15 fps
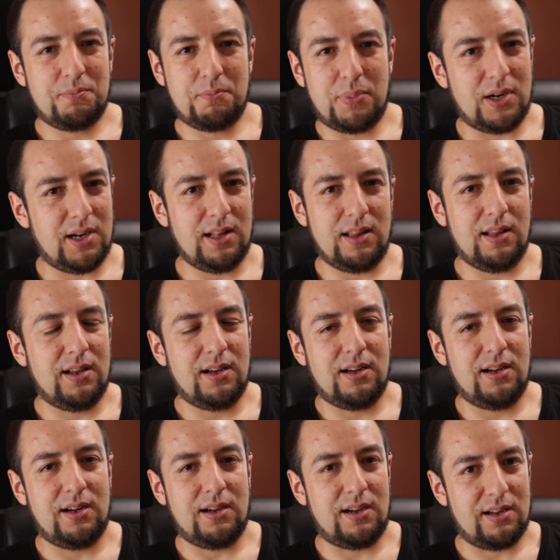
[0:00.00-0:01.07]
But
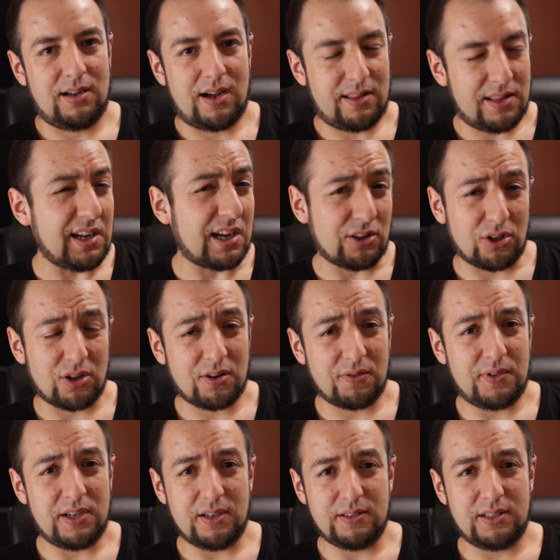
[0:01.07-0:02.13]
I think a lot
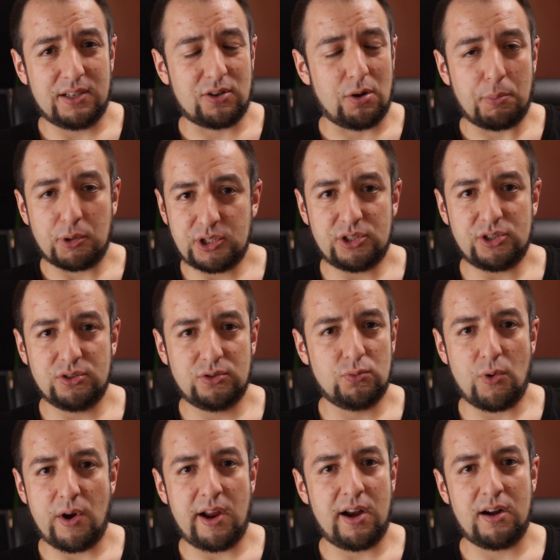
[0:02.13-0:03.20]
of the compositions
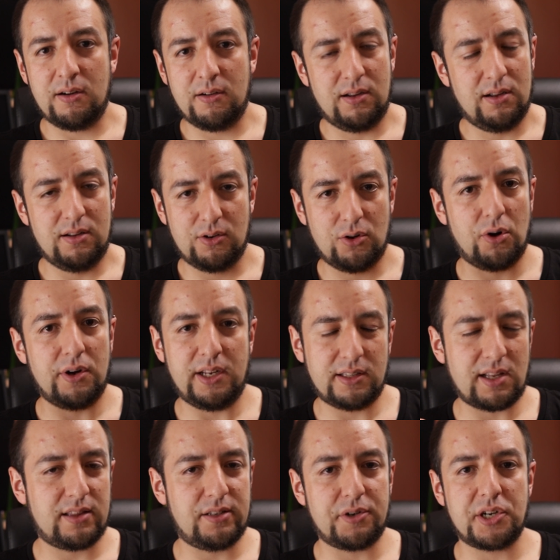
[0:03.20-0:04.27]
were going in
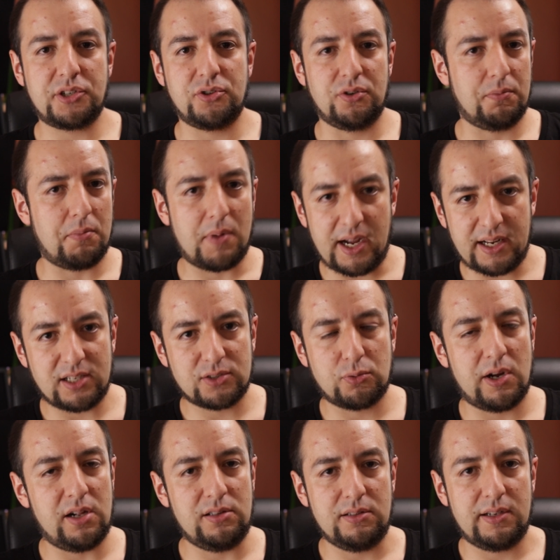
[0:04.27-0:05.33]
that direction. Mine as
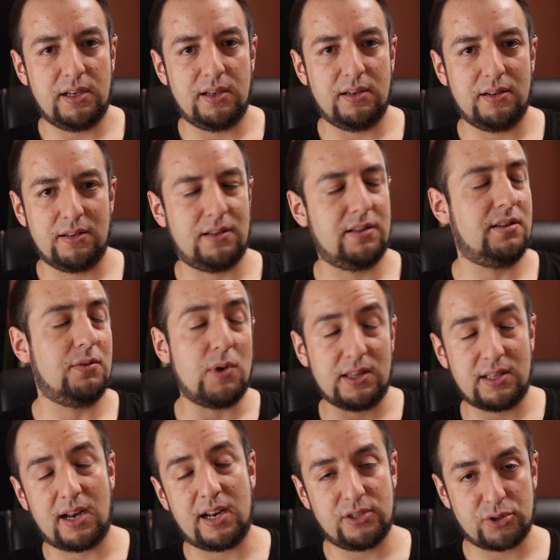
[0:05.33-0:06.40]
well. In the one
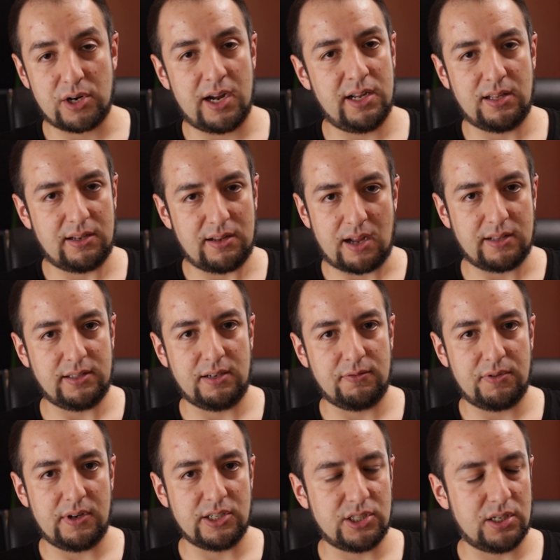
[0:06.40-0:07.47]
that I tried, I
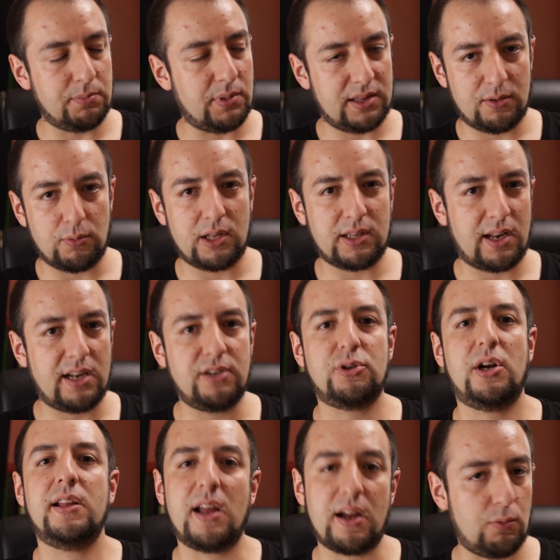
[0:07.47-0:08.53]
didn't finish it, but the one that I
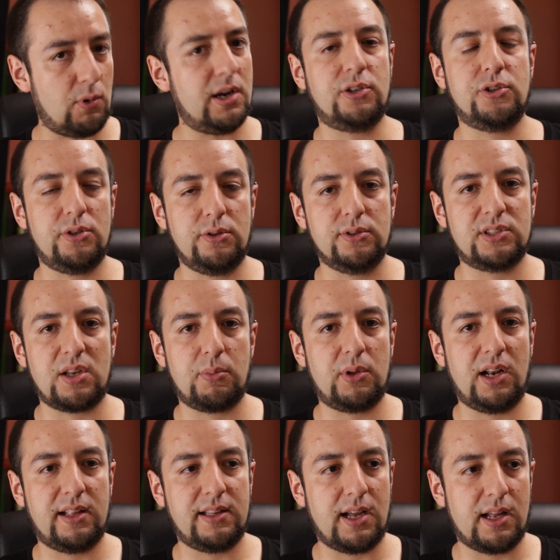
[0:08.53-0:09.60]
tried, I wanted to use
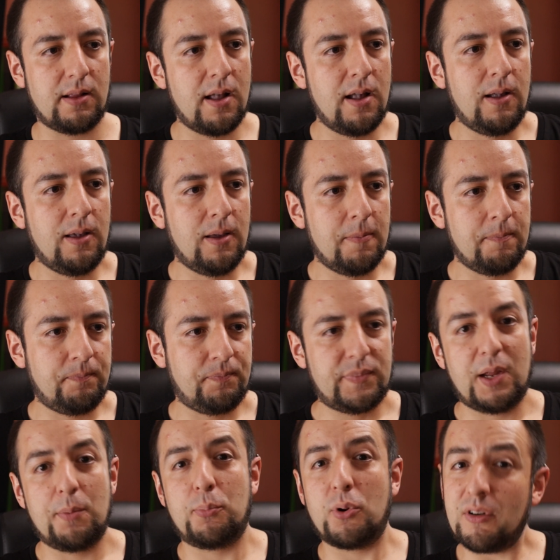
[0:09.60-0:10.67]
something like that.
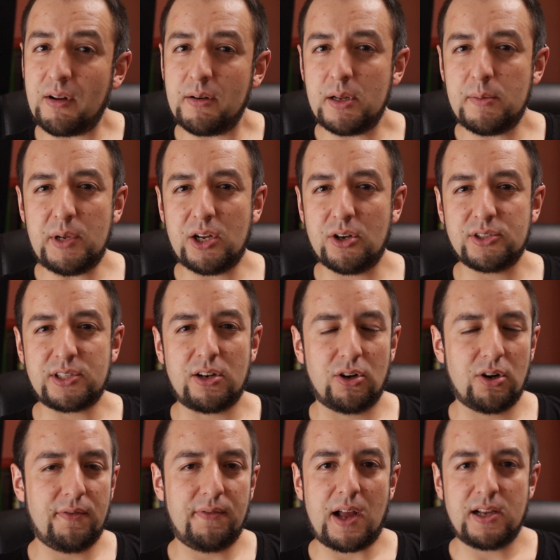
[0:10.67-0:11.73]
Probably because a
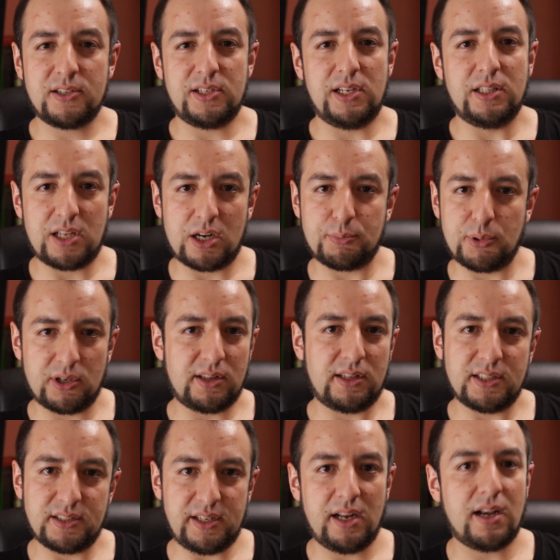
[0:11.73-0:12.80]
lot of us interpreted
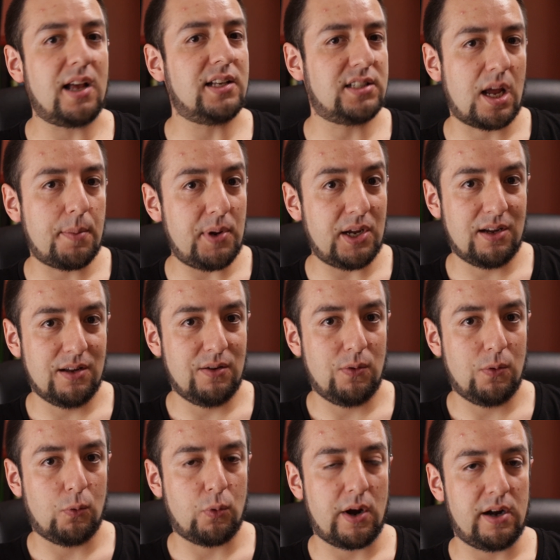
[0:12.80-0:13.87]
the scene as epic,
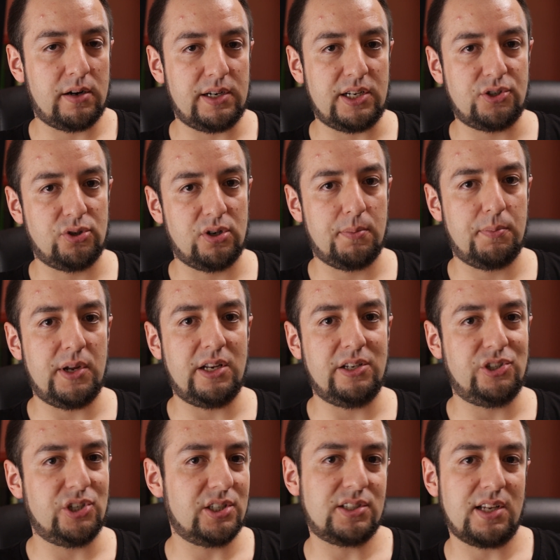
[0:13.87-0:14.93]
where it should have
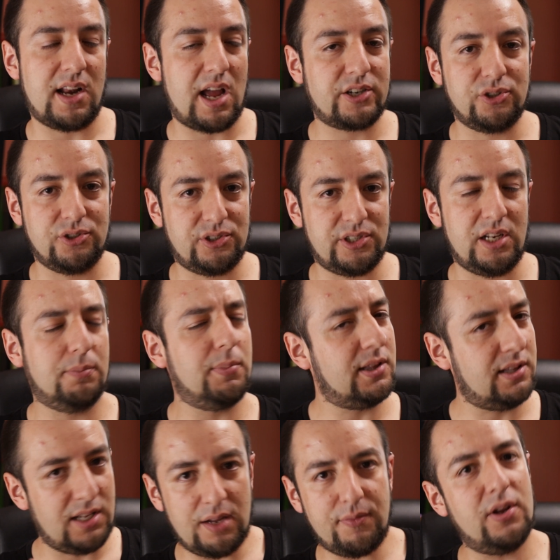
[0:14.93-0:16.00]
been just an action scene.
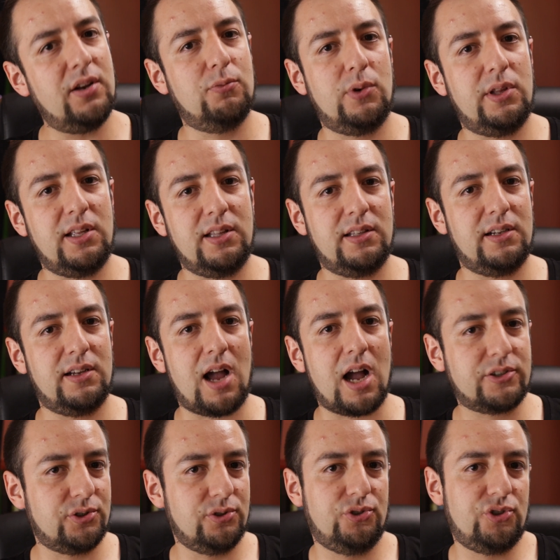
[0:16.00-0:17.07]
But even within the
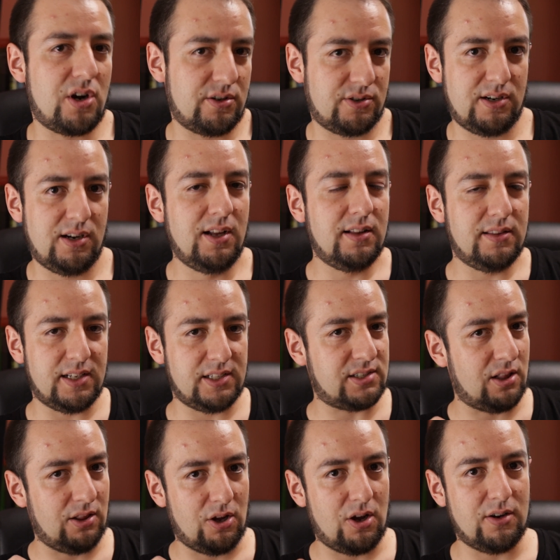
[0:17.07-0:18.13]
action genre, there's
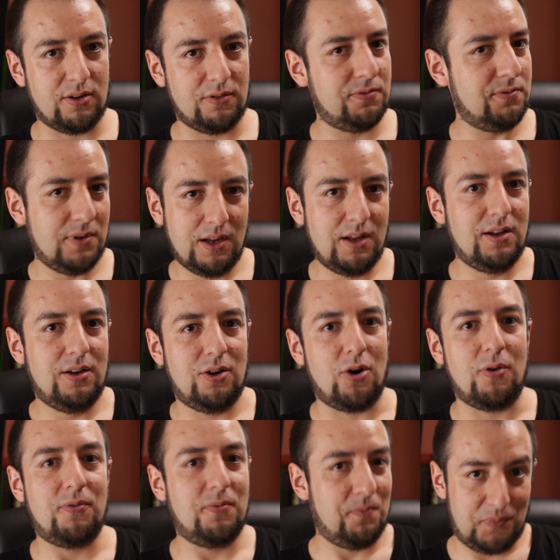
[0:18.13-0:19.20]
a lot
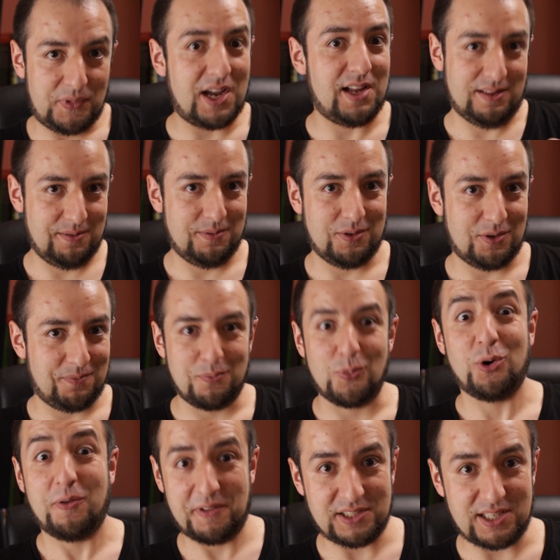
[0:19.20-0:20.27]
of that
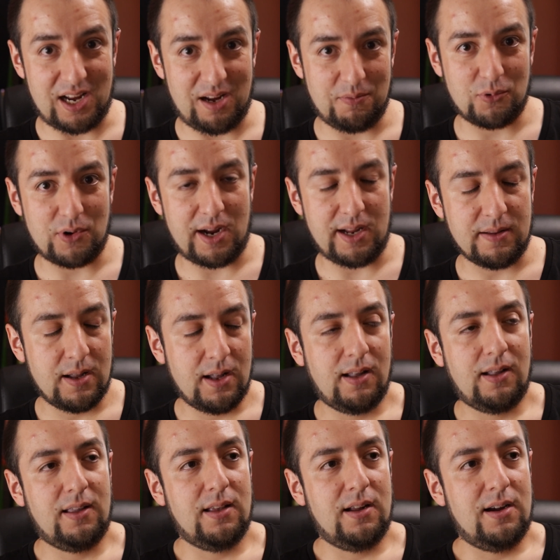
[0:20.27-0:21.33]
more of the same, right?
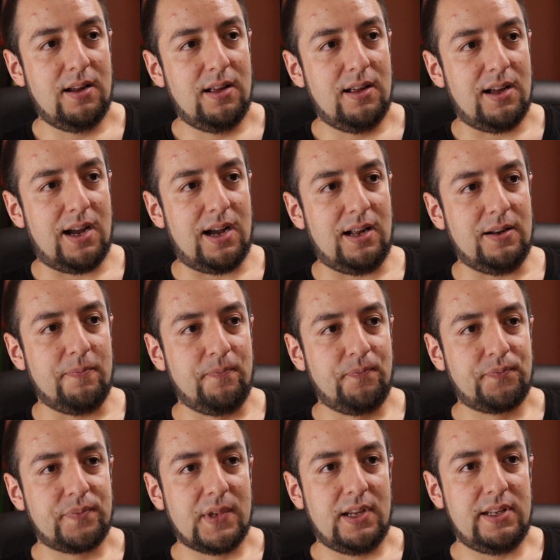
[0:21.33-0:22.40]
And
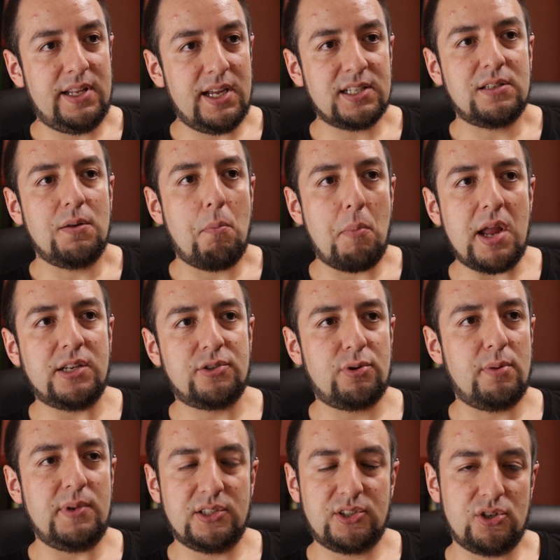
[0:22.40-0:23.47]
yes,
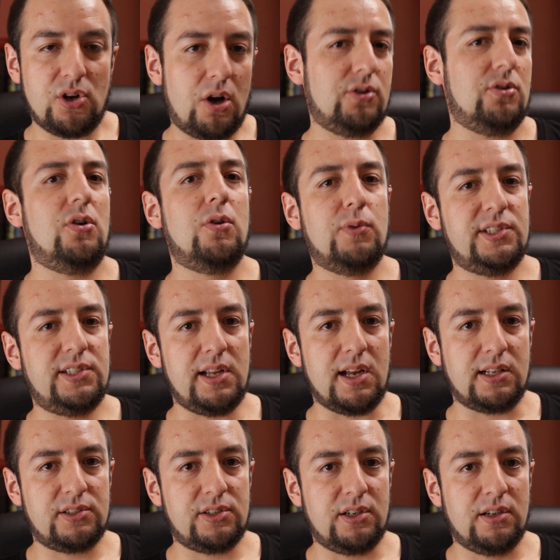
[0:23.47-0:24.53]
mainstream is not always the
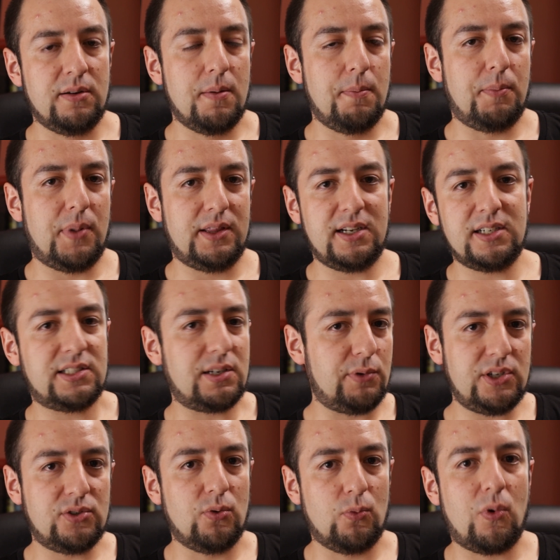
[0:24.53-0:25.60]
answer, but there's a
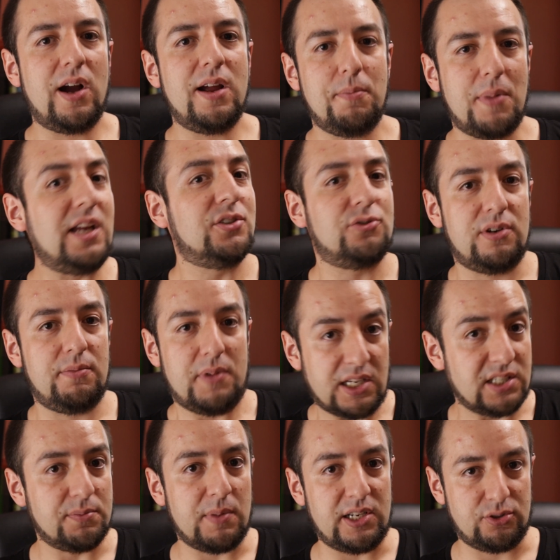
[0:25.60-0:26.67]
reason why mainstream
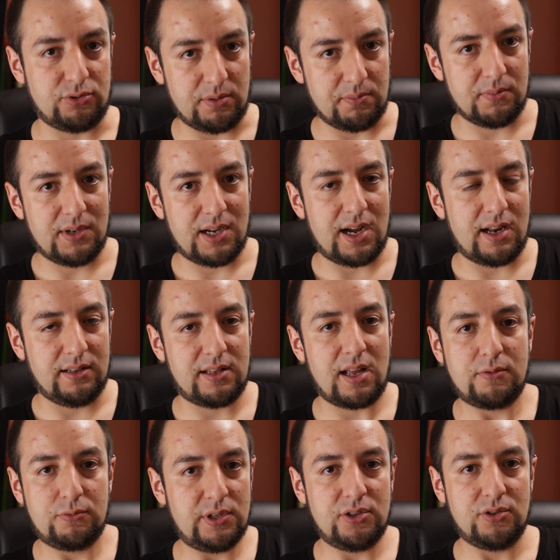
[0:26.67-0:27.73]
is mainstream. And
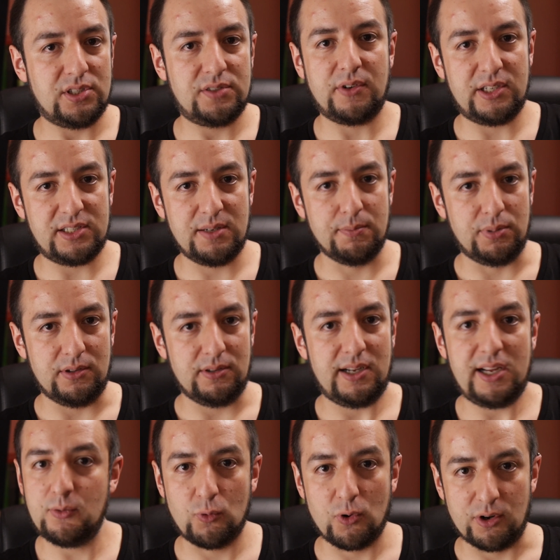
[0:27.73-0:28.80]
that reason is very simple.
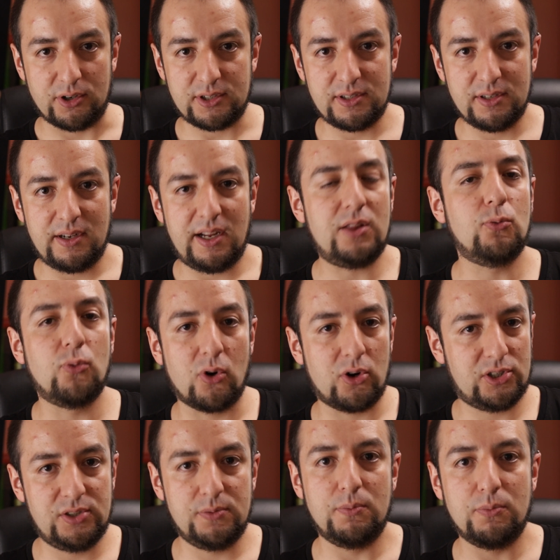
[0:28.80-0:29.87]
It works. It
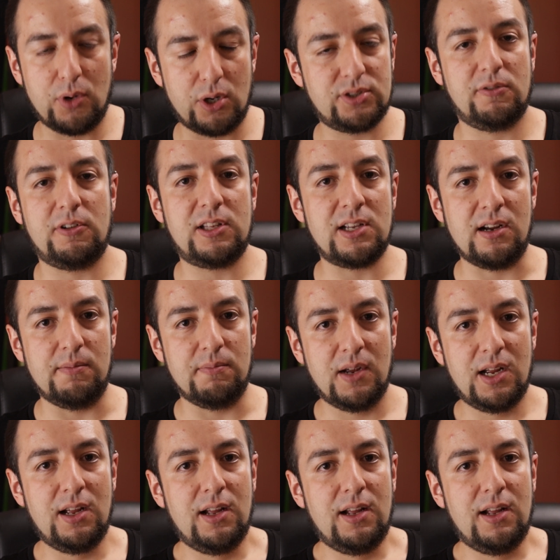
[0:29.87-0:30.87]
works most of the time.